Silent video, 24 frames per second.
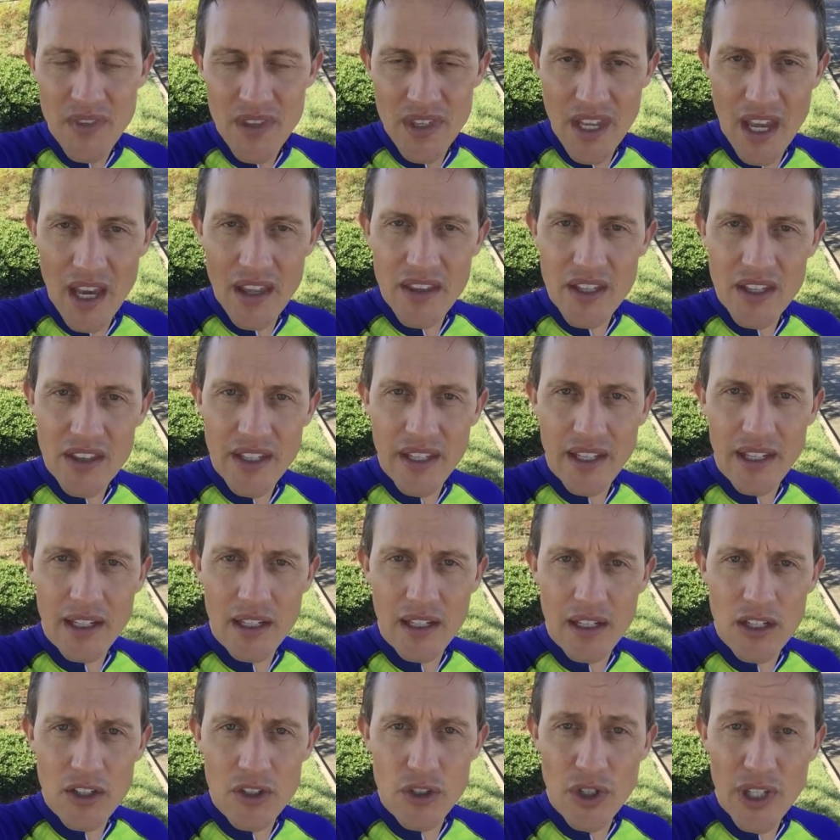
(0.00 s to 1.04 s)
The other
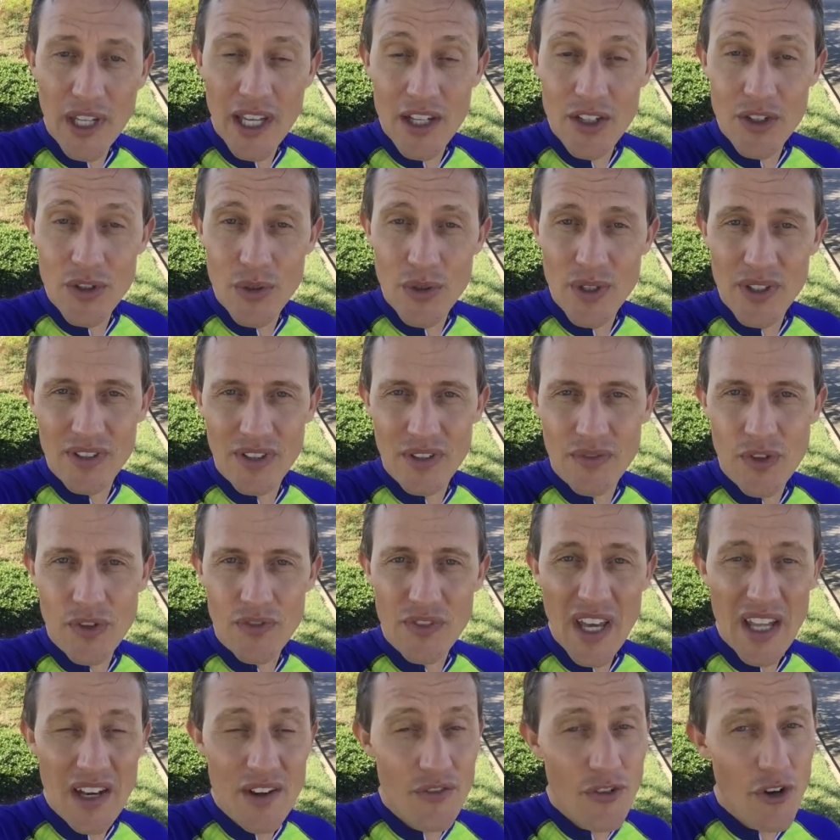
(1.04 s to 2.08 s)
thing you can do is, if you've
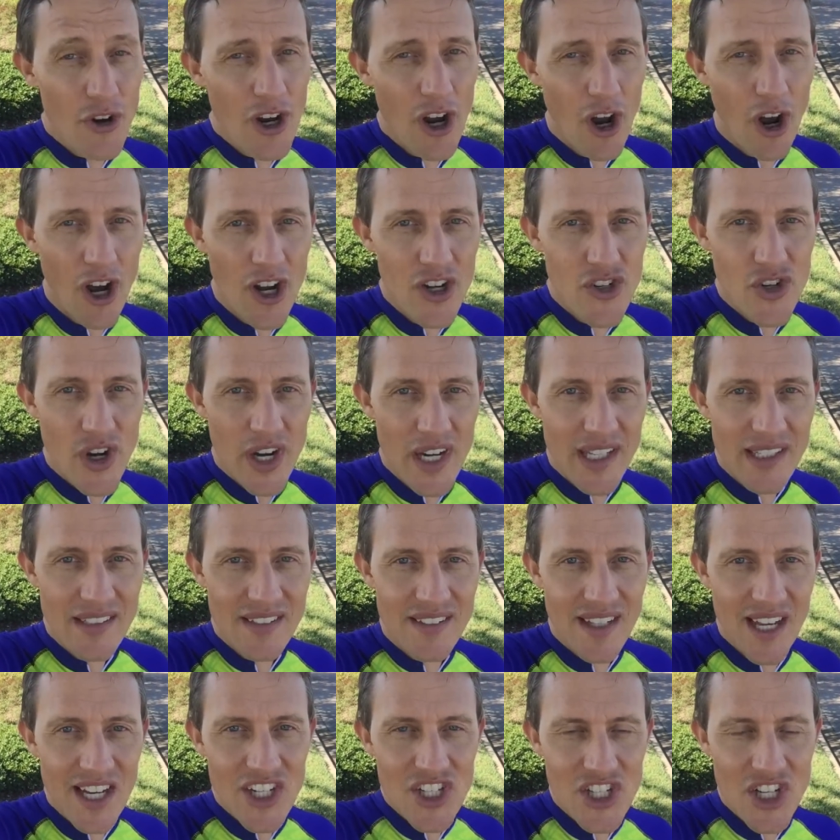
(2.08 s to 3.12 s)
done a very hard training
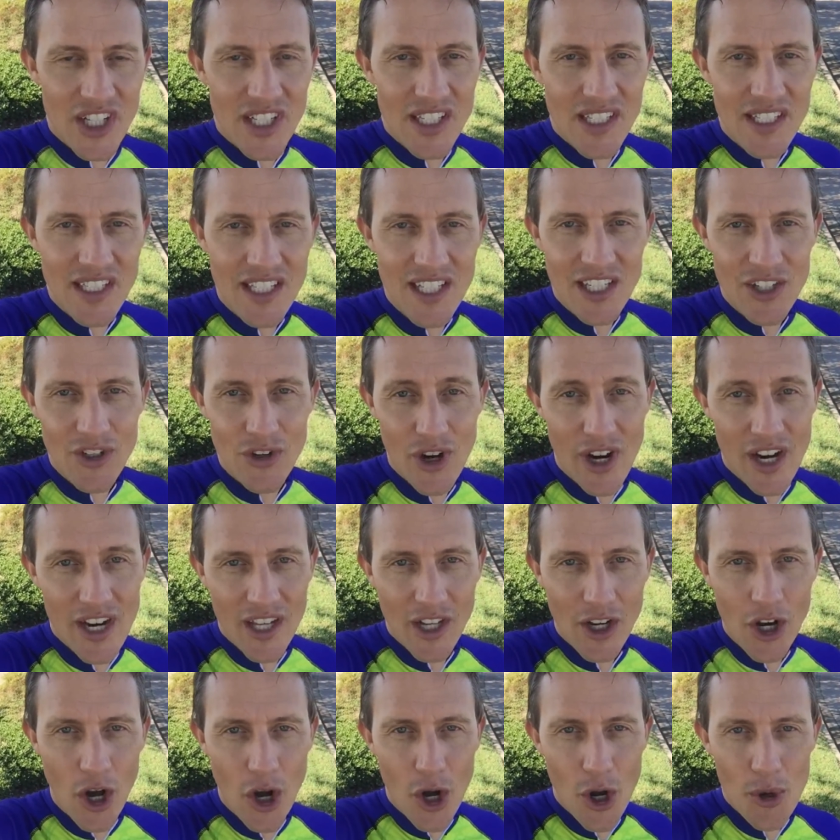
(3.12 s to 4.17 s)
session, you're
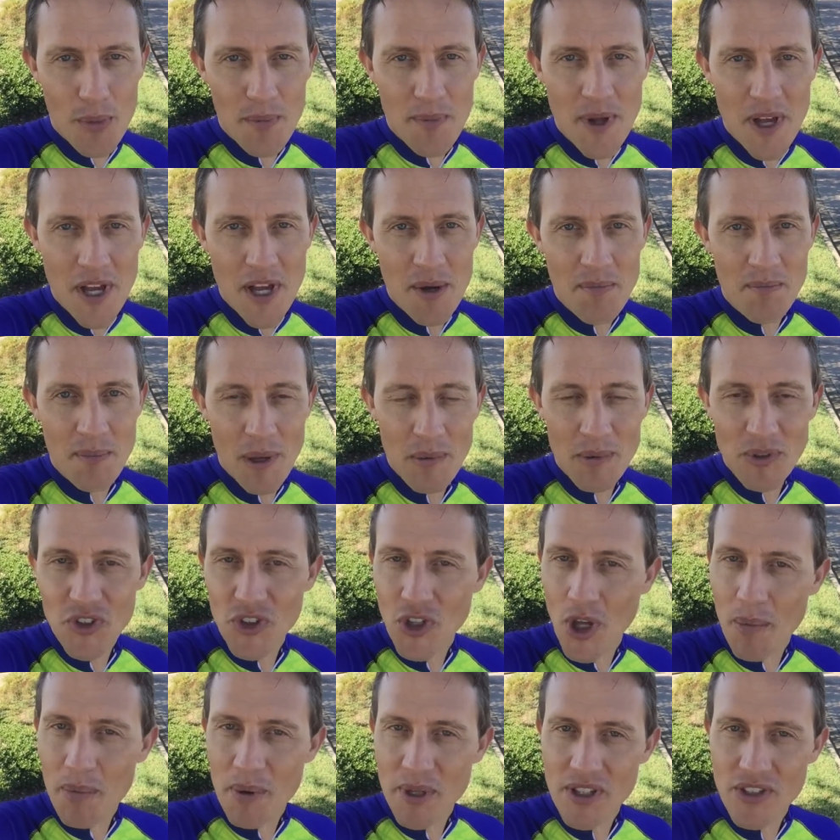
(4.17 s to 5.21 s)
heading home, maybe
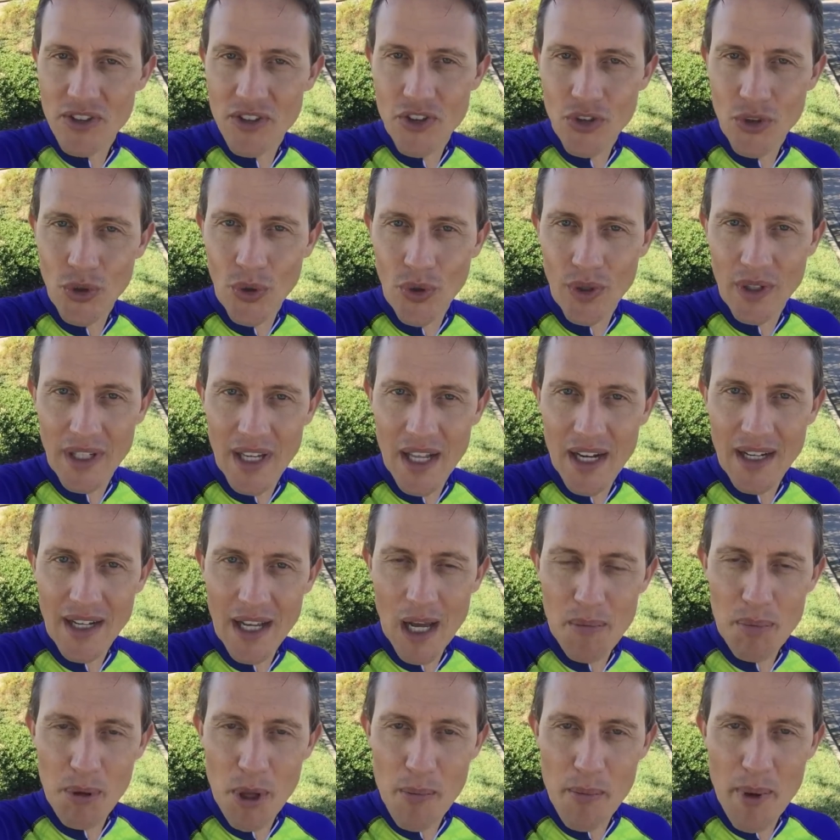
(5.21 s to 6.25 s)
stop at the store, get a
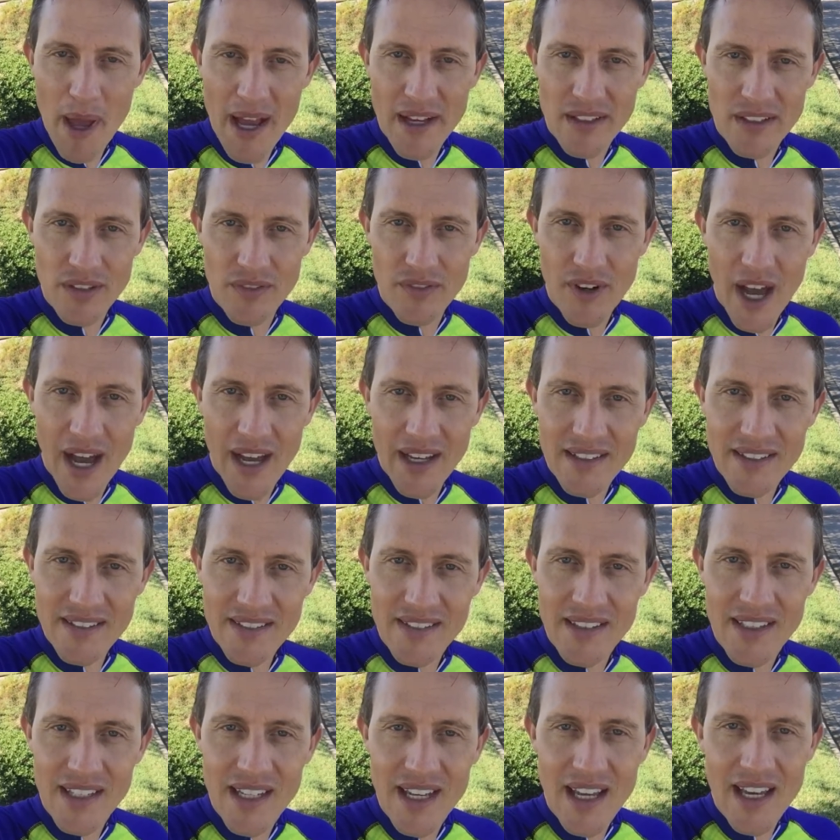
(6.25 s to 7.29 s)
couple of bags of
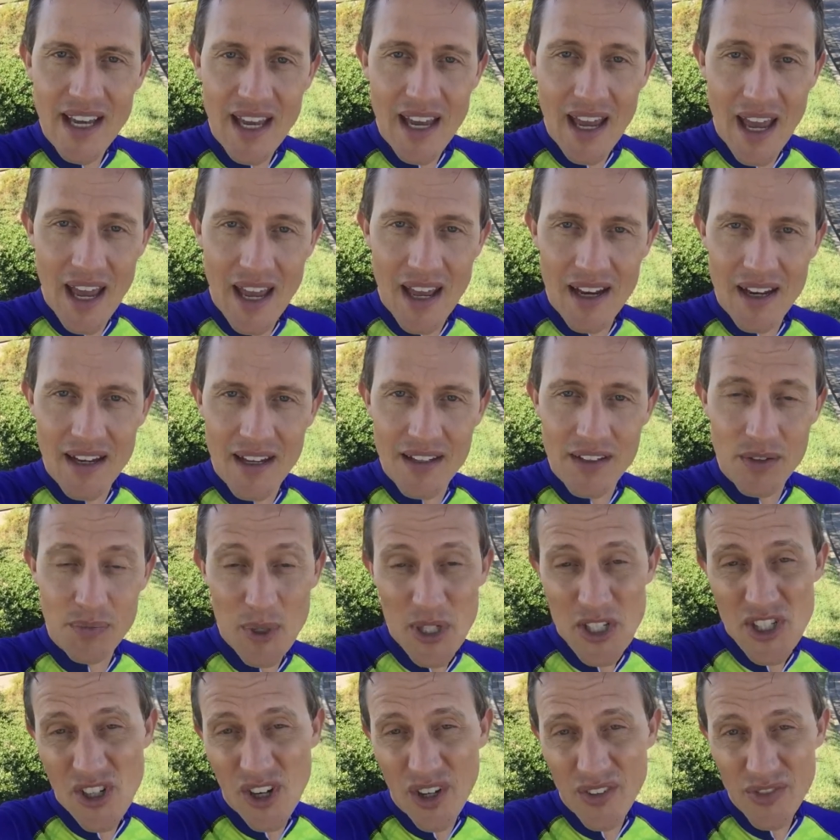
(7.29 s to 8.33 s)
ice, and
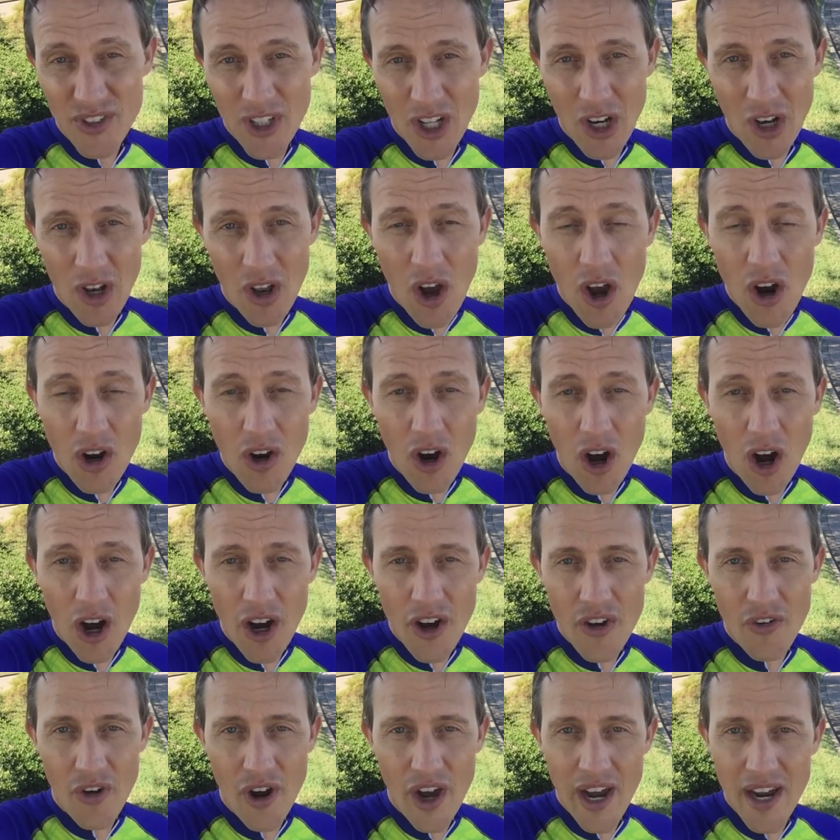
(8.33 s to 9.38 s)
especially after a long
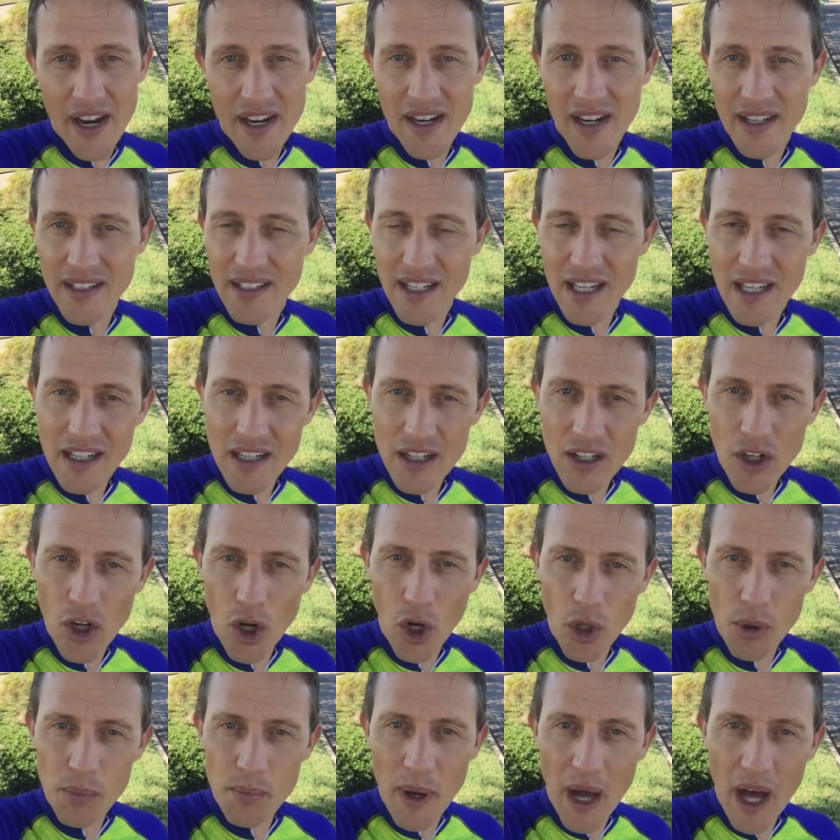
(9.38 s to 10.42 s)
hard ride, and get in a
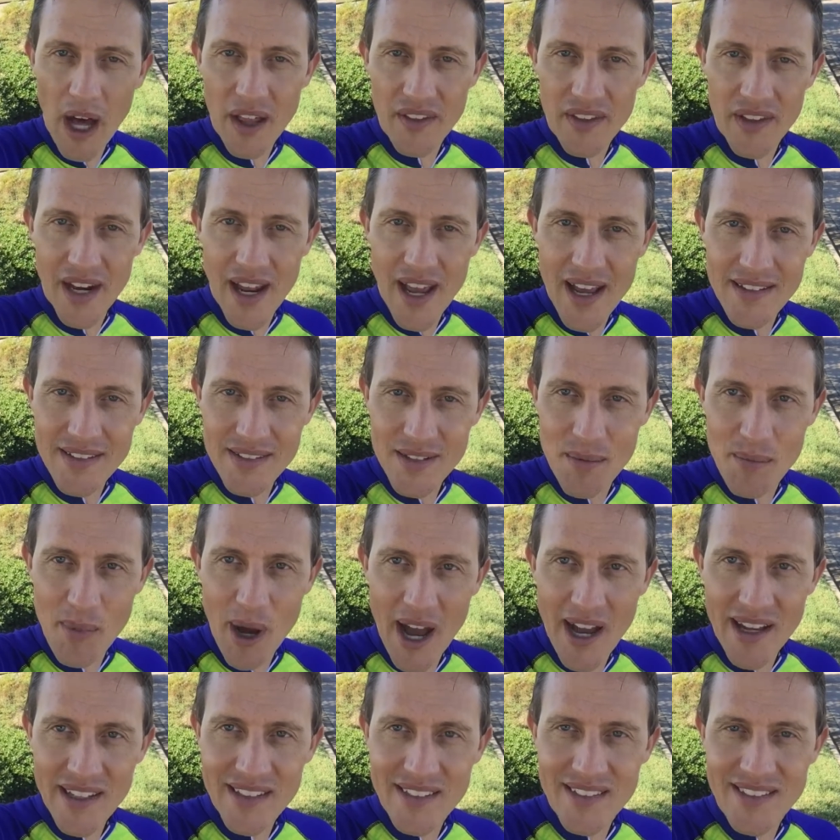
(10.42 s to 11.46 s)
cold bath and add some
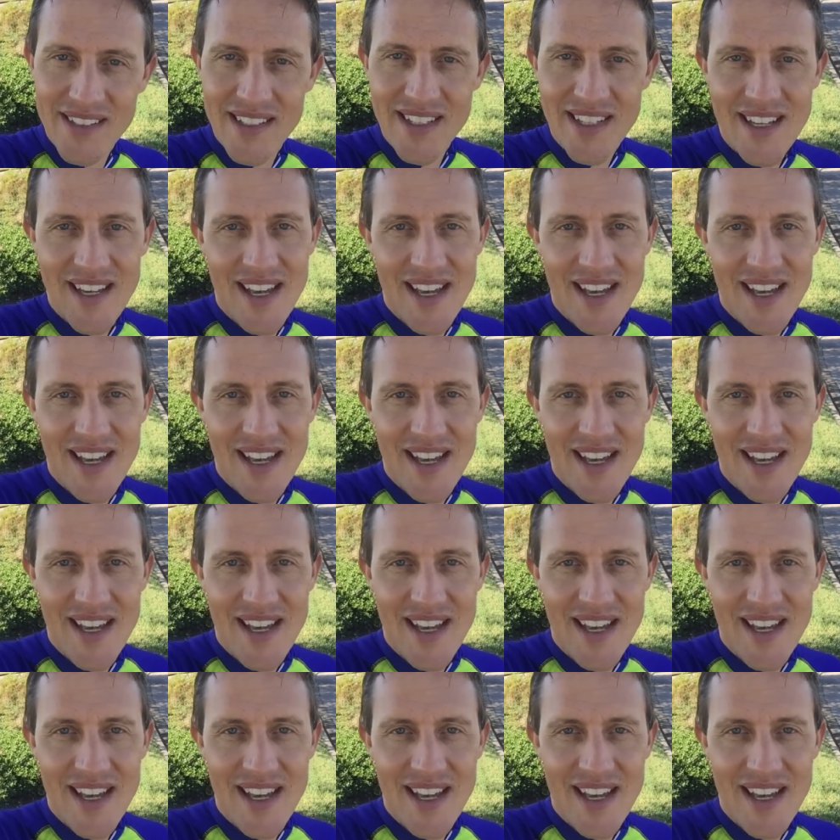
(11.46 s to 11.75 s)
ice.